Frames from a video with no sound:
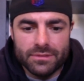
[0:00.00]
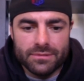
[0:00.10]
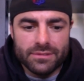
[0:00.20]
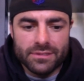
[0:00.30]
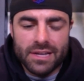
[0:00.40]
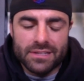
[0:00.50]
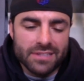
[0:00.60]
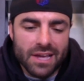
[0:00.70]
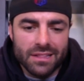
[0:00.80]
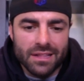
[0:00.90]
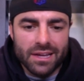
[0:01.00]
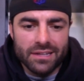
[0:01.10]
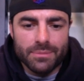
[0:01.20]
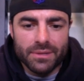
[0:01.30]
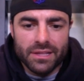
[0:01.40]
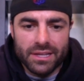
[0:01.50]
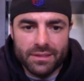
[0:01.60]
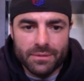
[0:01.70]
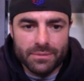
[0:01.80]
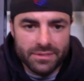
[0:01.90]
not sidelined, but like
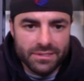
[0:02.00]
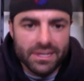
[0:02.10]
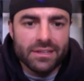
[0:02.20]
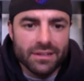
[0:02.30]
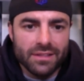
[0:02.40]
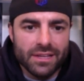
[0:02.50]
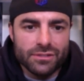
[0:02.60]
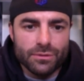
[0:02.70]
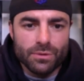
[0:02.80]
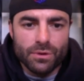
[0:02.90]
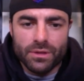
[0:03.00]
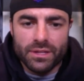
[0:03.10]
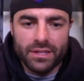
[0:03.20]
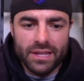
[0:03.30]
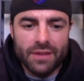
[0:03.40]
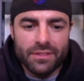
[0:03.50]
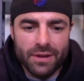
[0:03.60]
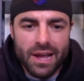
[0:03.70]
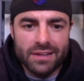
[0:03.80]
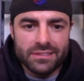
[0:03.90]
they're taking a lesser role and now they're
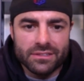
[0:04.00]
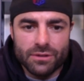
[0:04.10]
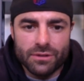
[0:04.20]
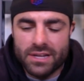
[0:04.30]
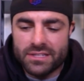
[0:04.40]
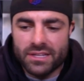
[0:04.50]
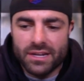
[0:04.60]
acting crazy.